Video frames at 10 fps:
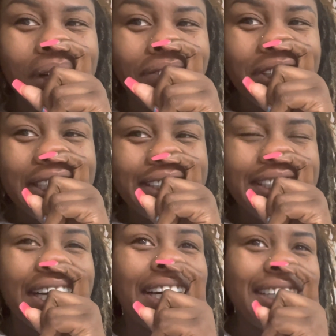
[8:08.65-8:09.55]
have a
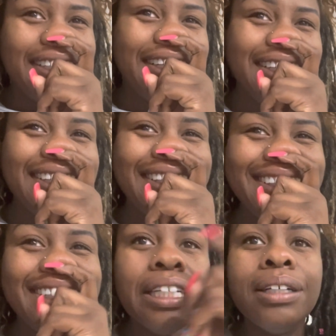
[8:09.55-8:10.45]
lazy eye.
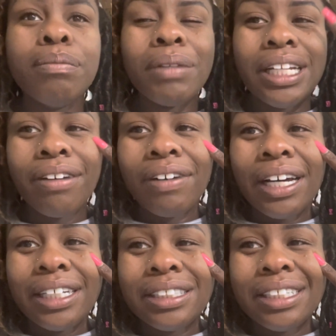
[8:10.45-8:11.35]
My left
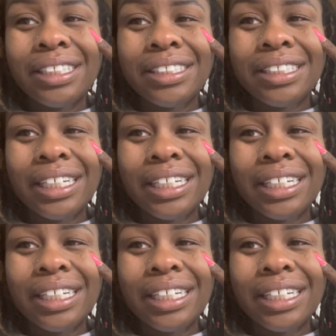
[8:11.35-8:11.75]
eye is a lazy